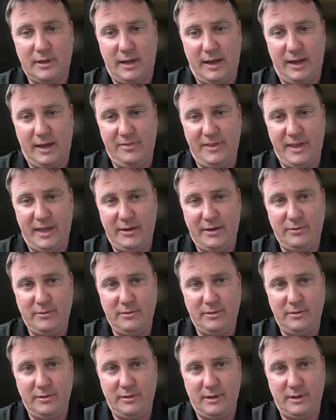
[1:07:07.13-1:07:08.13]
And
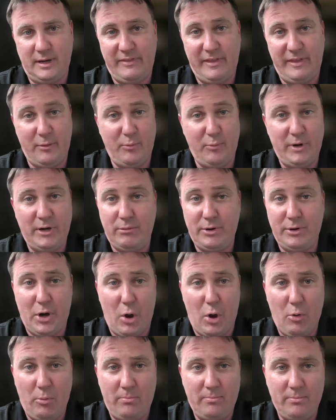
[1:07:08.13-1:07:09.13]
then we would
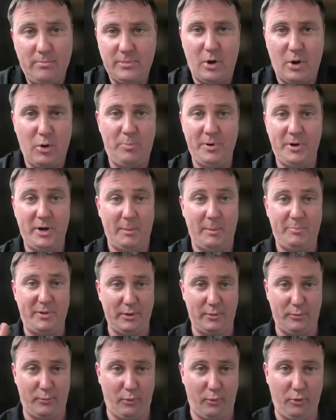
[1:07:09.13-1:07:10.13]
open up
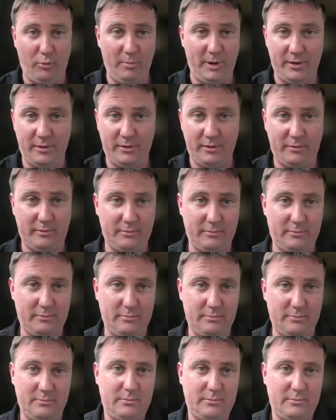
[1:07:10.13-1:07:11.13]
the enrollment
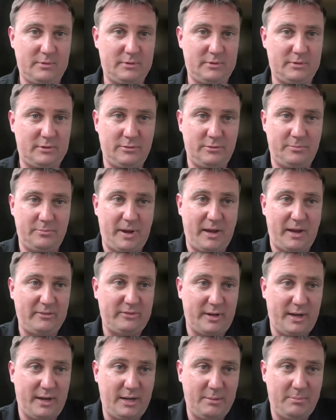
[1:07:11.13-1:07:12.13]
to
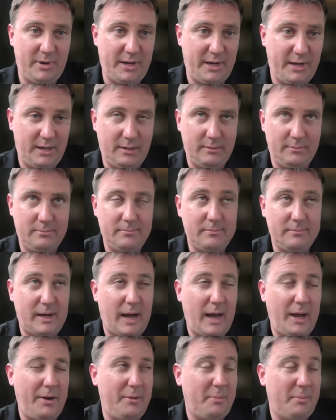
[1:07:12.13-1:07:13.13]
basically anybody,
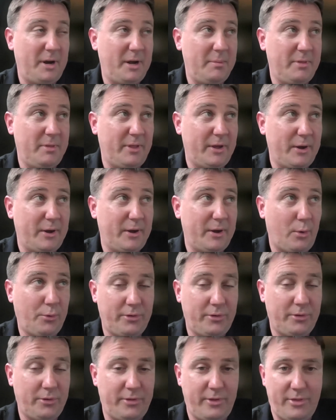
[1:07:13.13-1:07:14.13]
I don't know, it might have been like
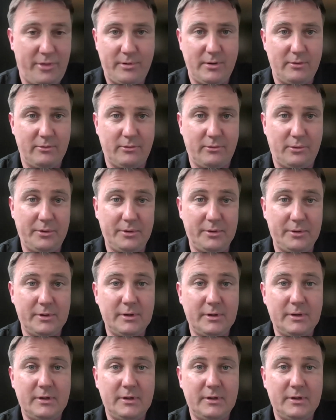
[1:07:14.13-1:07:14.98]
older than 3 years old.